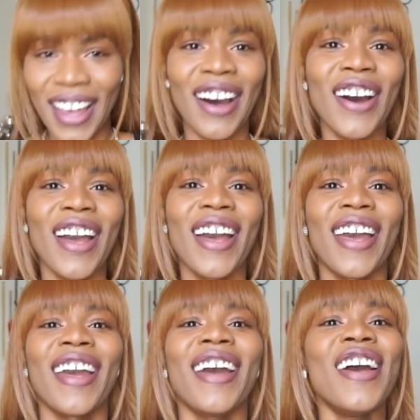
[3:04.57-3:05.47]

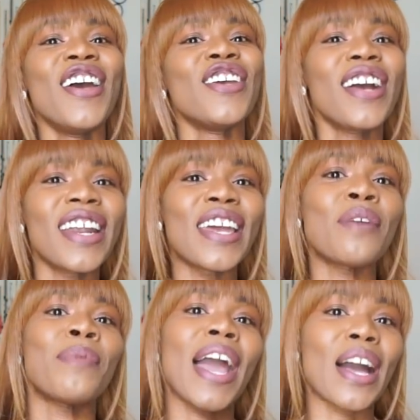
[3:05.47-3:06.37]
Okay? You're gonna
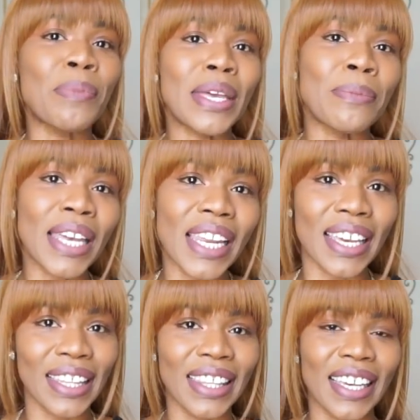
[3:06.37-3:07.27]
get back up
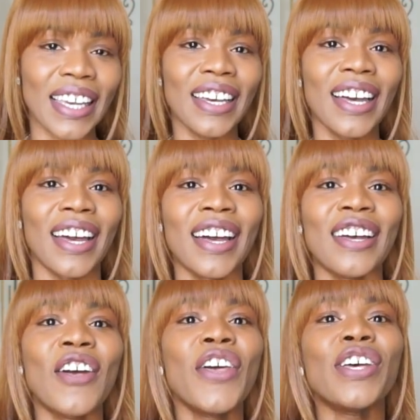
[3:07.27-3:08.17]
immediately.
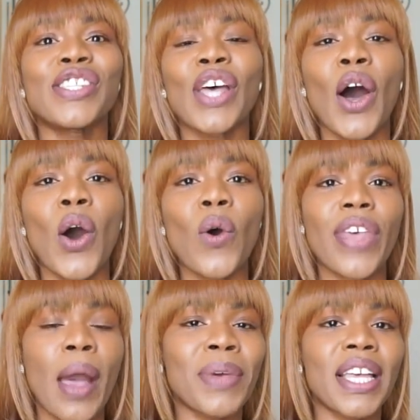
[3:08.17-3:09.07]
So
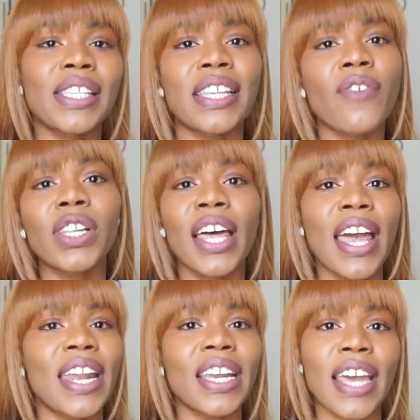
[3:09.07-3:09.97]
that means never
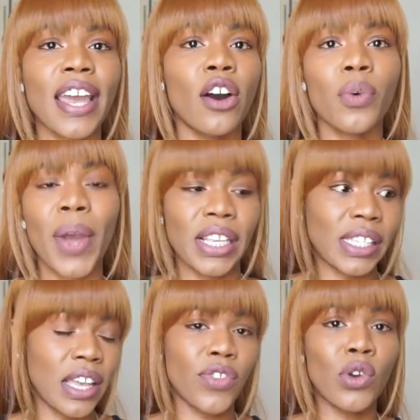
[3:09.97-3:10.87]
let any day go to
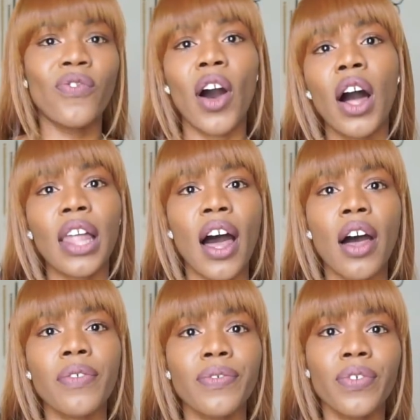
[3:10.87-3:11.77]
waste. If you fall
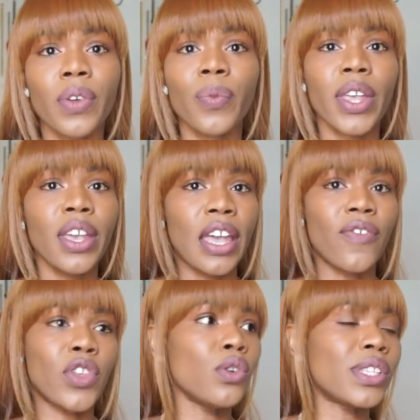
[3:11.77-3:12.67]
off,
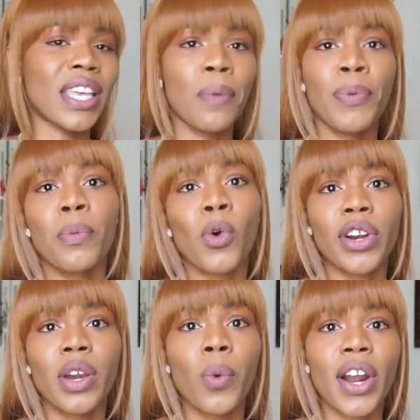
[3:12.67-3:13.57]
if you skip your
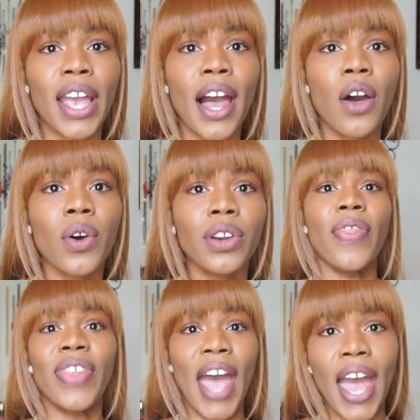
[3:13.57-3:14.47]
morning workout,
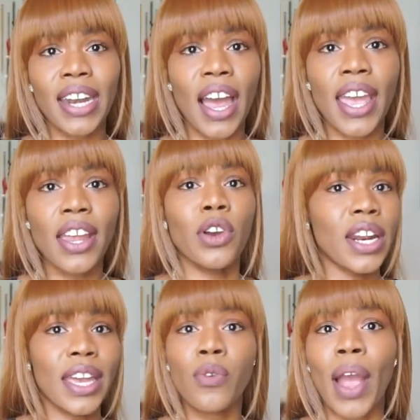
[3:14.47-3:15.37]
that night you're
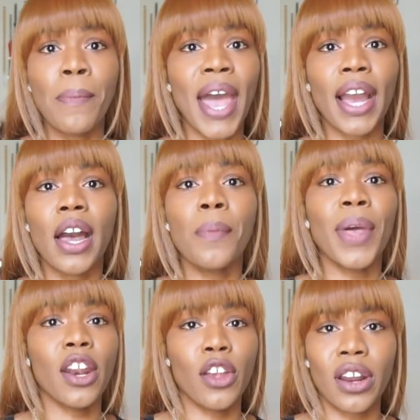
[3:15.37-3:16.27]
gonna get right back up
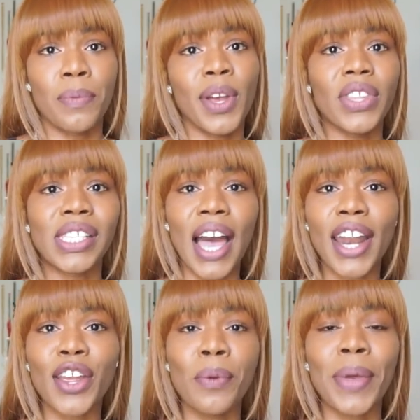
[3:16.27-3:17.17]
and you're gonna be on the side
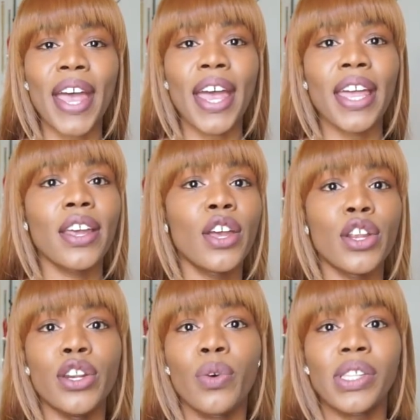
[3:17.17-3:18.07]
of your bed
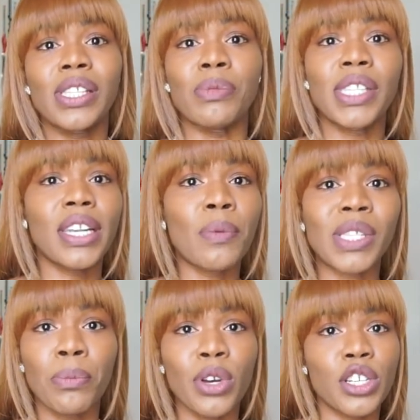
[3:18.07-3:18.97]
doing some sit-ups
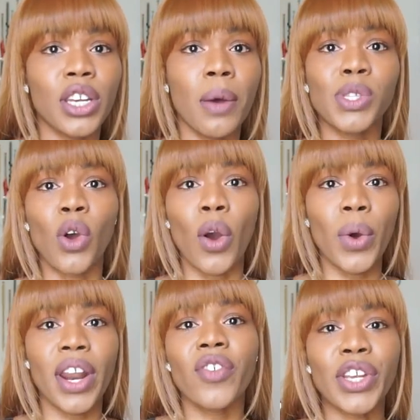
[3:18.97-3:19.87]
and push-ups or
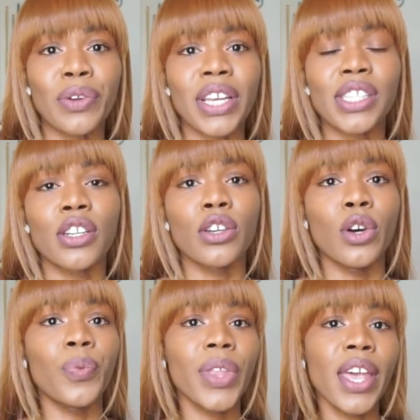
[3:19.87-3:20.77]
whatever you need to
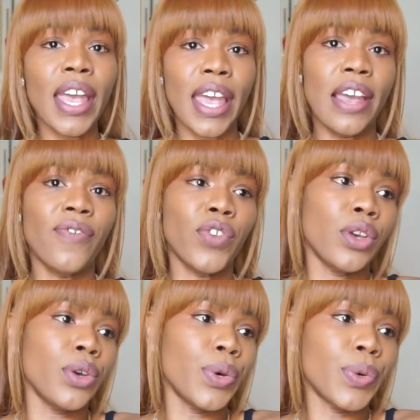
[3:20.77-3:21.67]
do. If
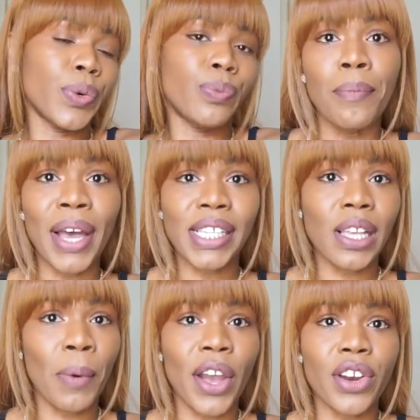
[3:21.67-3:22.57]
you mess
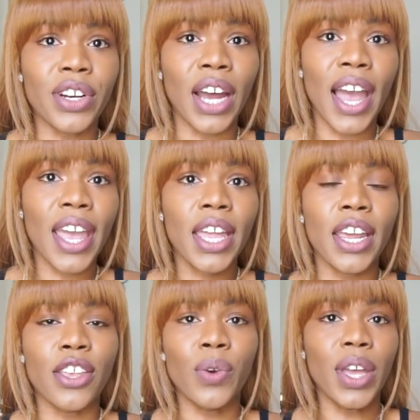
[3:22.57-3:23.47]
up on your diet
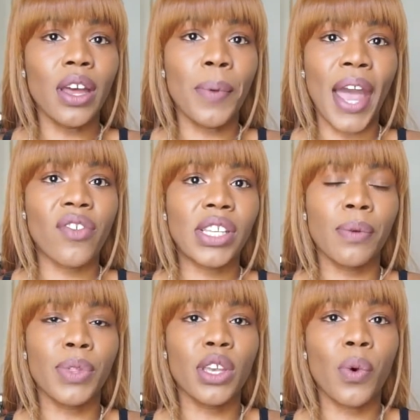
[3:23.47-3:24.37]
and you end up having
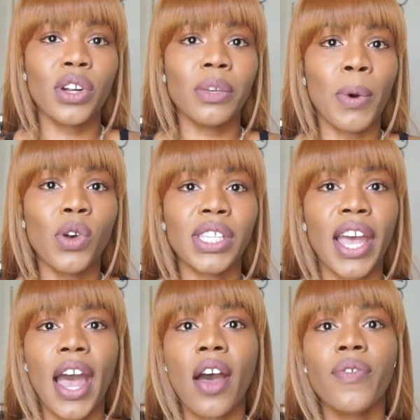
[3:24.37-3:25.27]
something you weren't supposed to
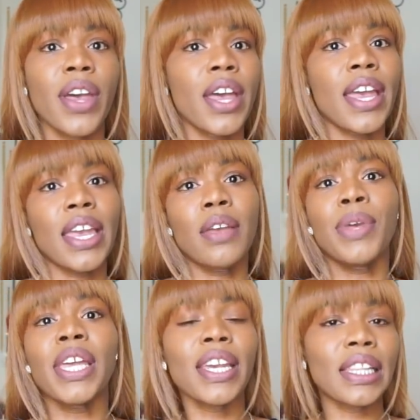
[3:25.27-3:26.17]
have,
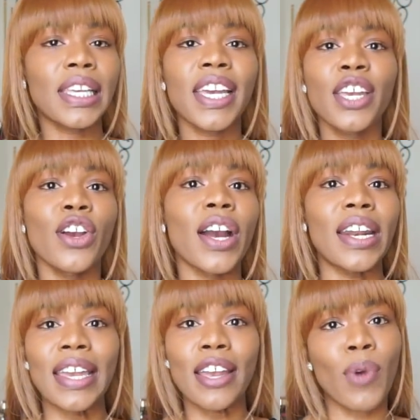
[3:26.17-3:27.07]
immediately you're
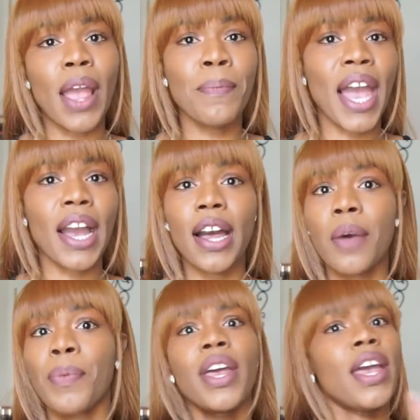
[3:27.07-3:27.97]
gonna get right back
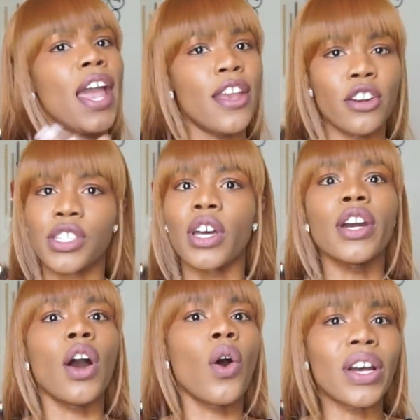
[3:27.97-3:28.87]
up and you're just gonna
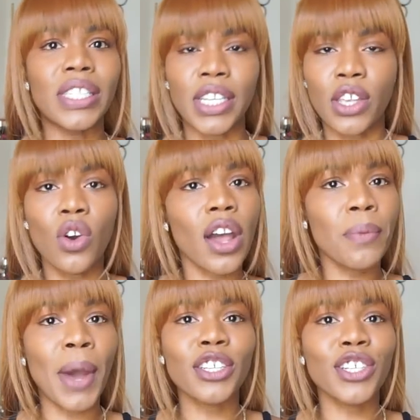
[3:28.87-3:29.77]
go continue on
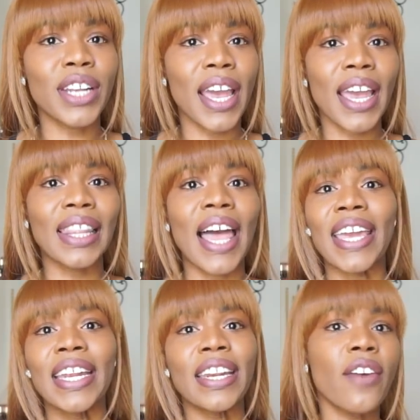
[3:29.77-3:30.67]
about your day like
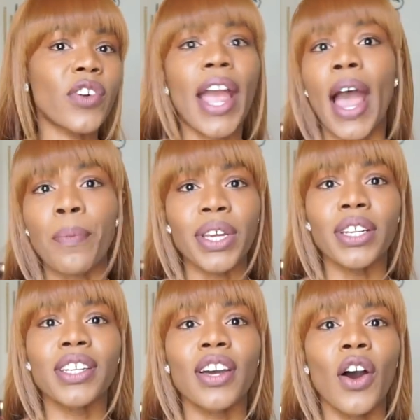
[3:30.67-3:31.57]
it never
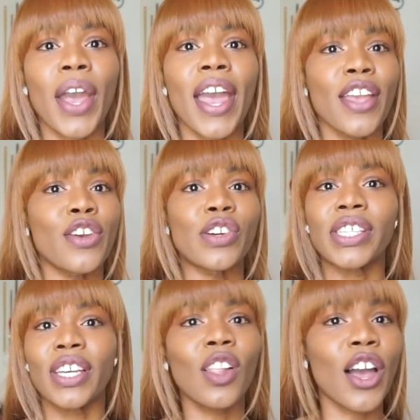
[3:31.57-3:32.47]
happened, okay? And you're
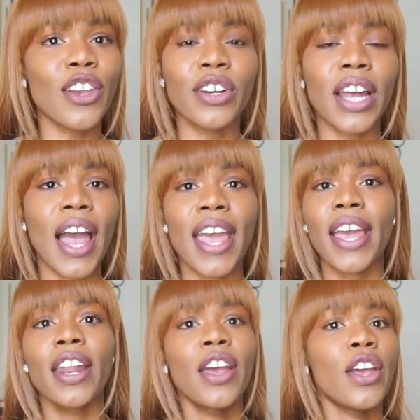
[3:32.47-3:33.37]
still on your diet.